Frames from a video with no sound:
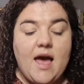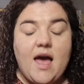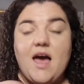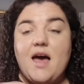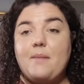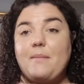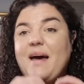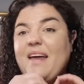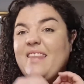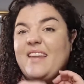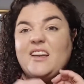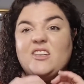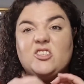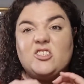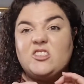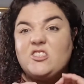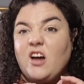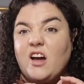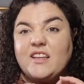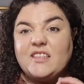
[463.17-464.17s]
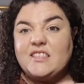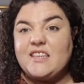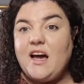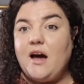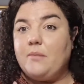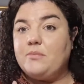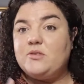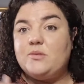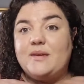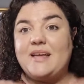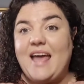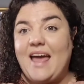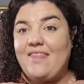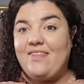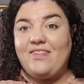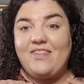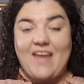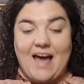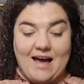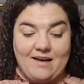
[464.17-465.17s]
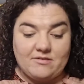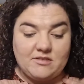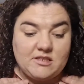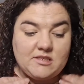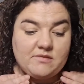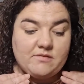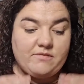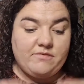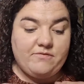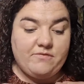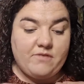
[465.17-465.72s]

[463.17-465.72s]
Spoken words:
And then it just tightens it up. So again, that